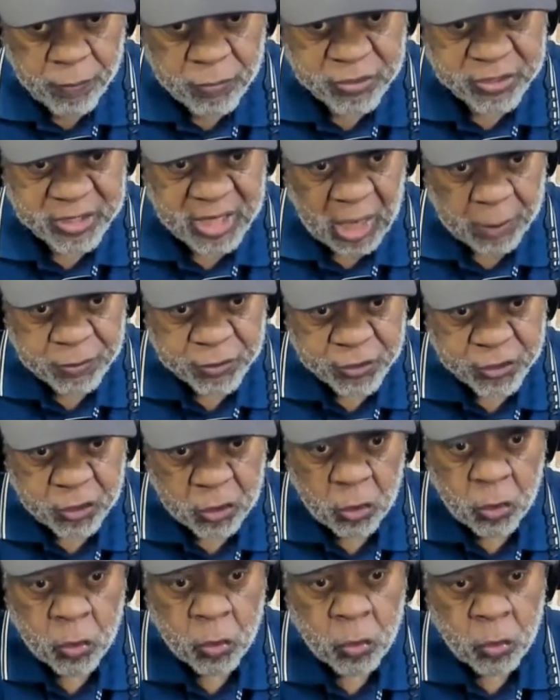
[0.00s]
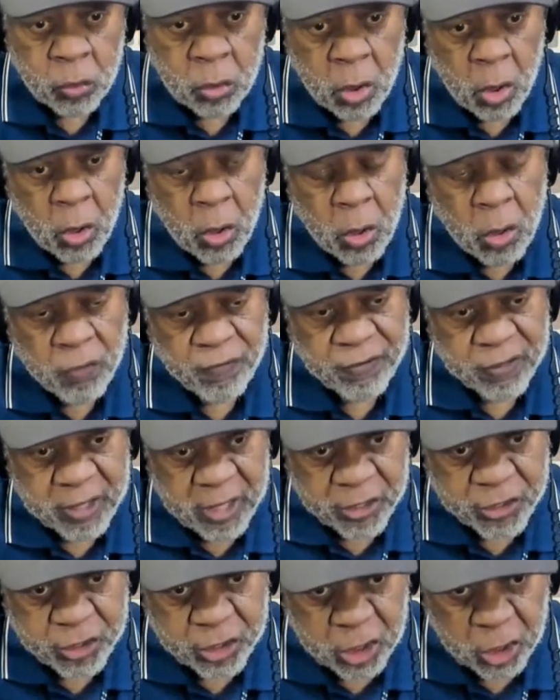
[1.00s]
set up a school for
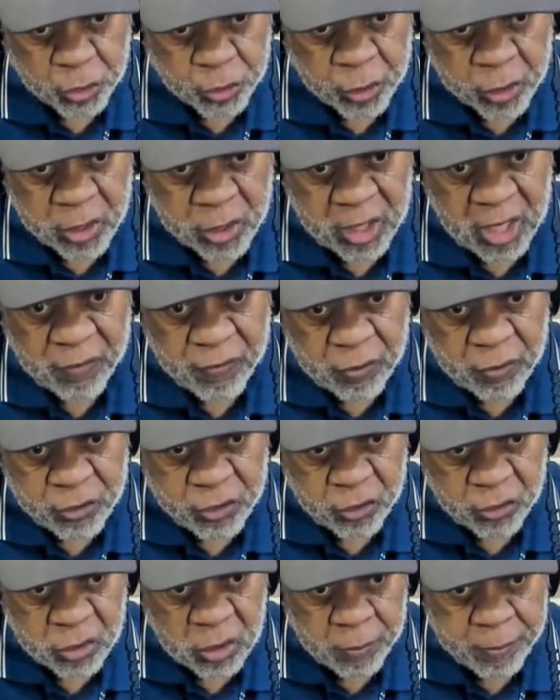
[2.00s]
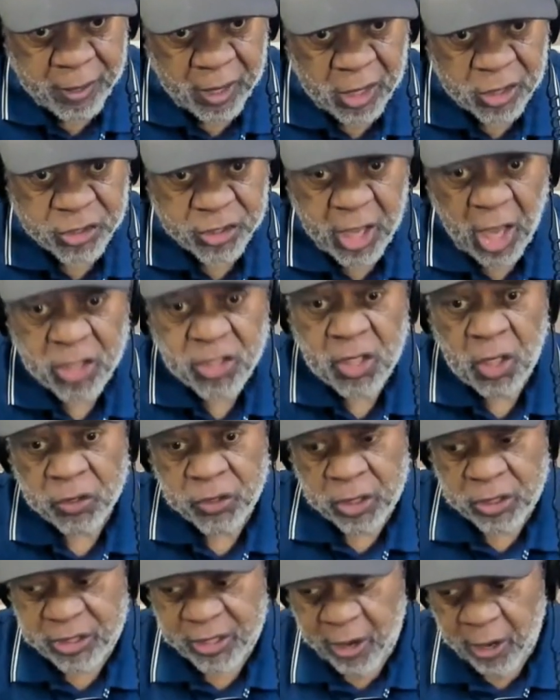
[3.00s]
their children to give the children a better education
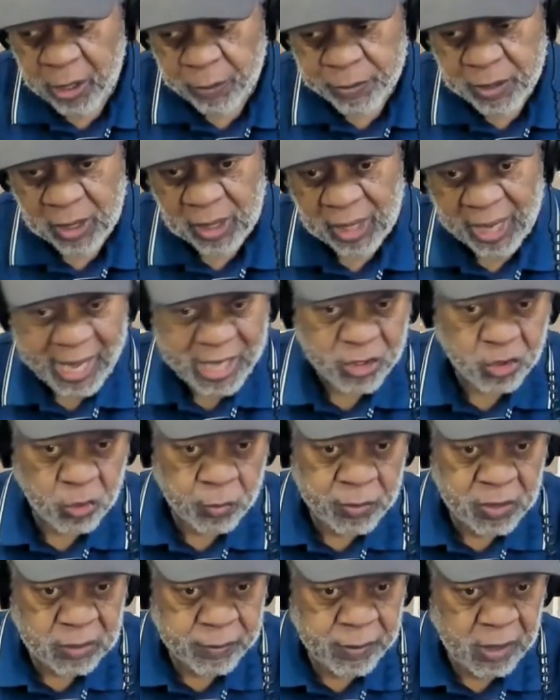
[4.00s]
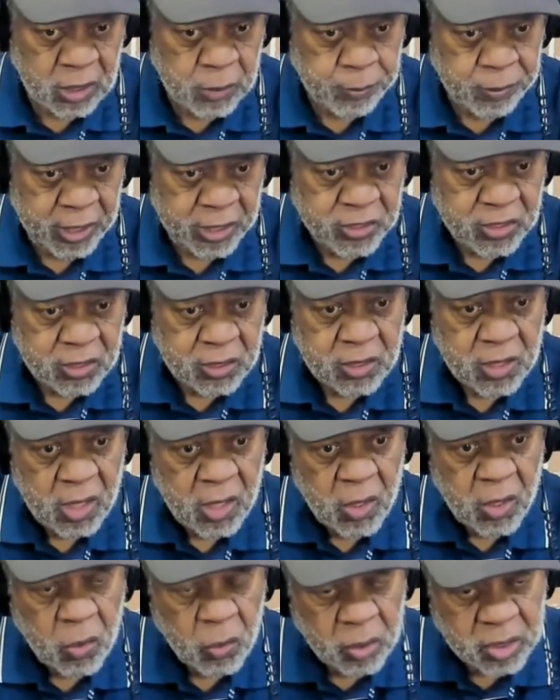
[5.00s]
or the tearing up the classroom and some other places
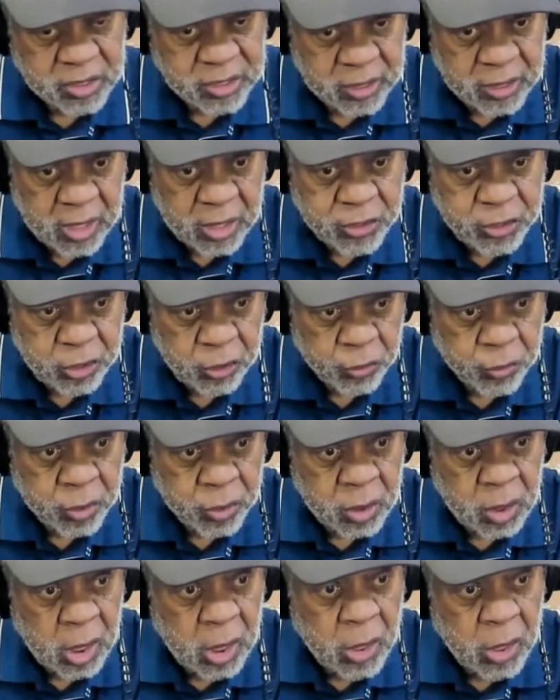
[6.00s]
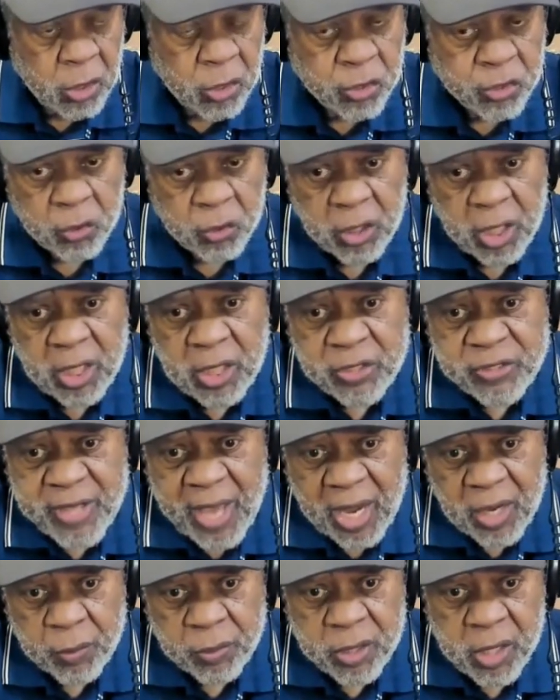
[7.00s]
for sending their children. So they
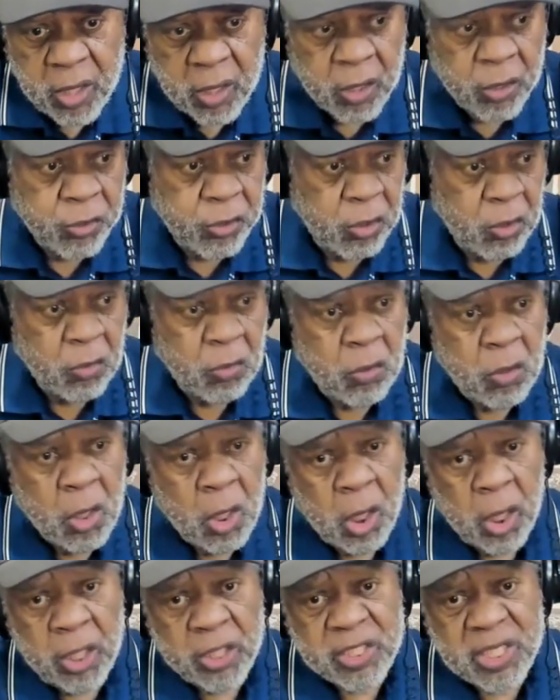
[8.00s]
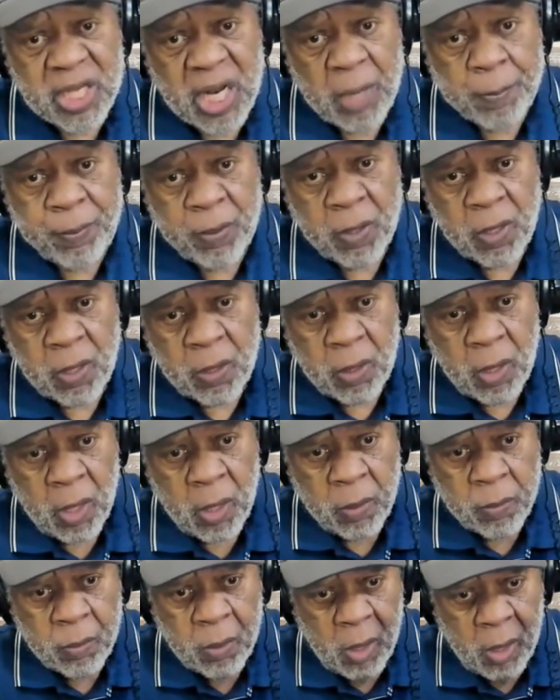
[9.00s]
decided what they're going to do is set up a,
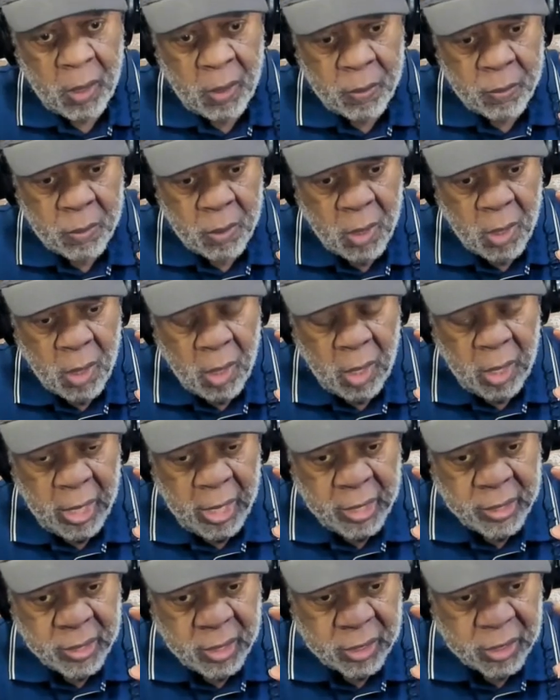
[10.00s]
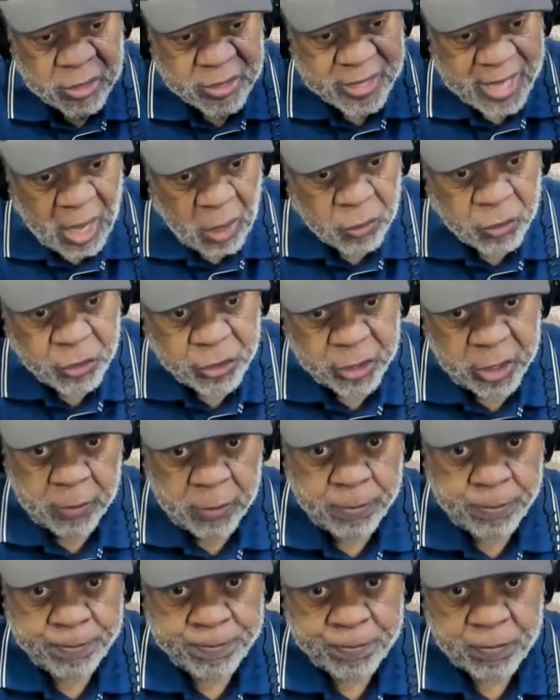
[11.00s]
a, a, another
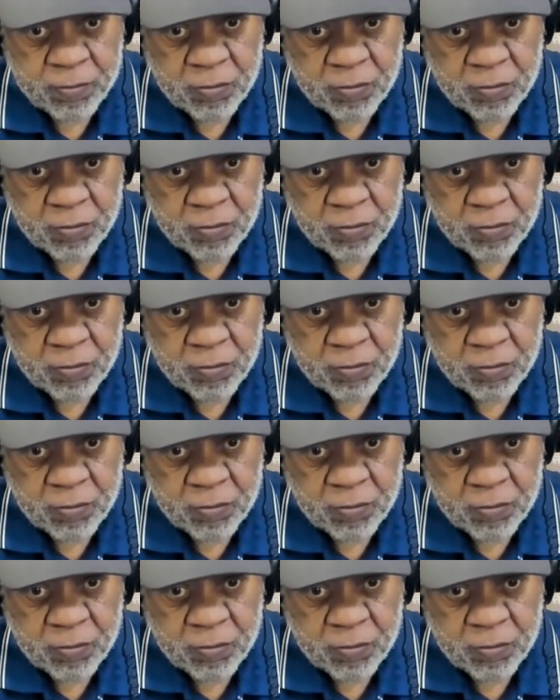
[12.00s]
township